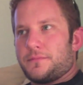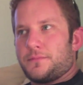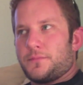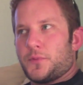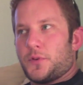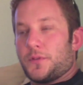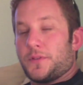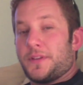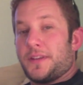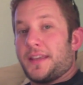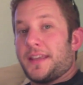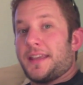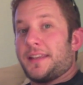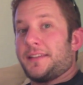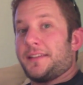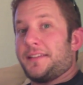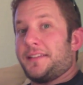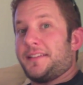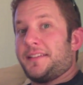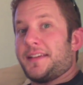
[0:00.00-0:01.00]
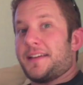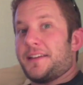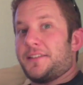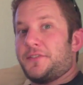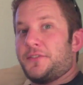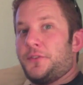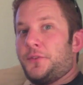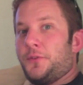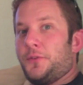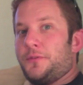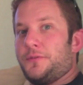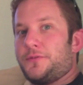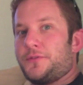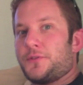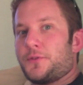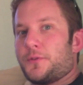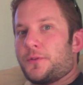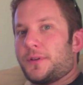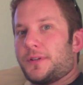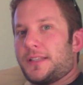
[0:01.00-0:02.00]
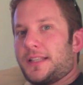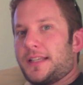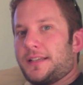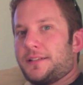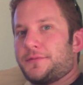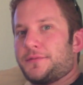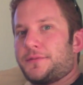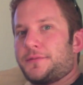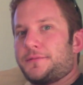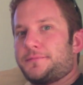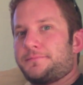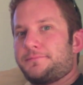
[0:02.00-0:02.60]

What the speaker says: both Nick and Lindsay's attitude toward life.